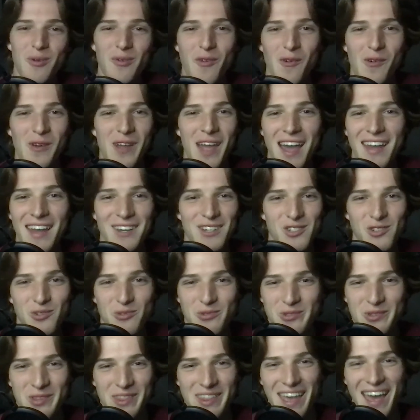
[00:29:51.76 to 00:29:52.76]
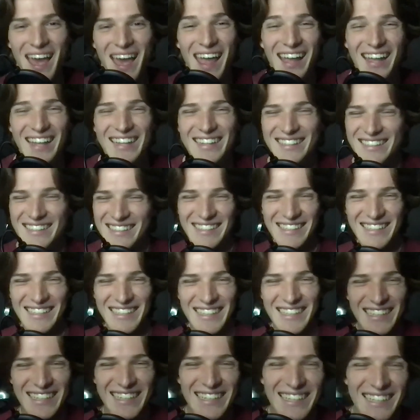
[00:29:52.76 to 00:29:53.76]
already had issues with
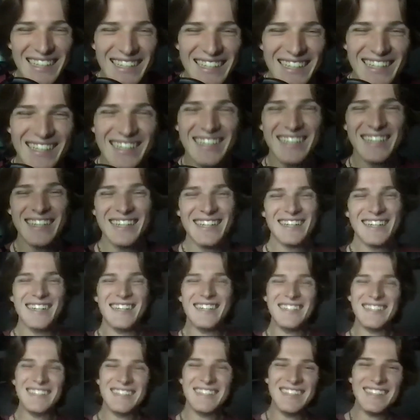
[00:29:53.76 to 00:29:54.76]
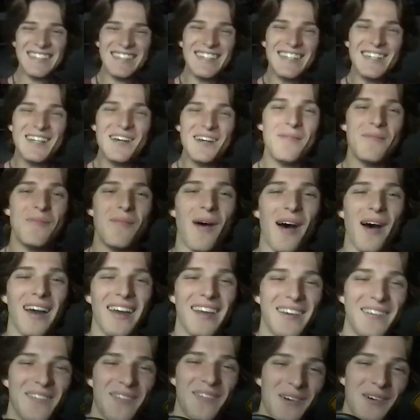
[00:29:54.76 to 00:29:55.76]
that.
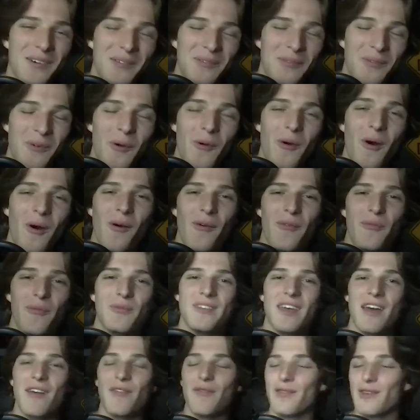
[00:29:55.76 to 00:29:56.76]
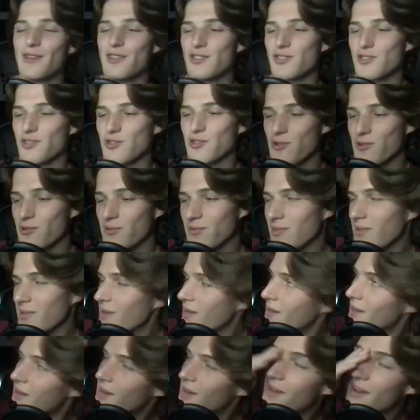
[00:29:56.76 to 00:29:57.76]
But I'll definitely soon.
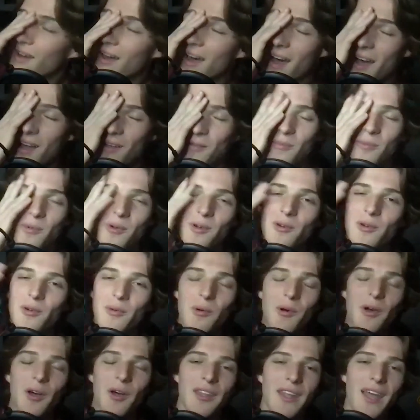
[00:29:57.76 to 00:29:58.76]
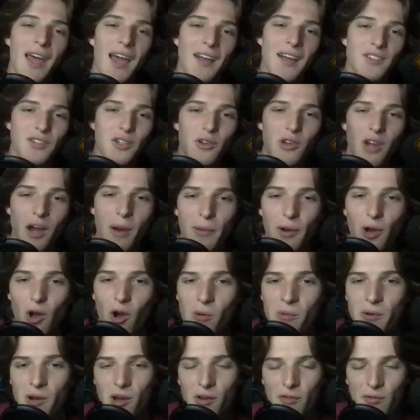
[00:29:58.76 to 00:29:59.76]
We'll connect. Are you coming home
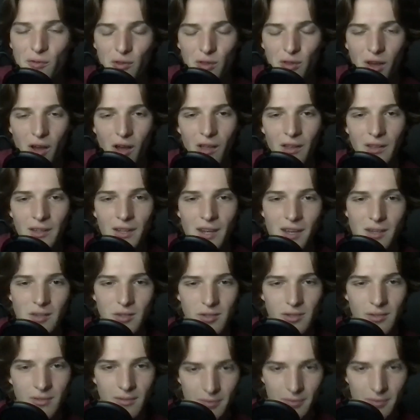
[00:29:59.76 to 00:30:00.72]
at all for the holidays?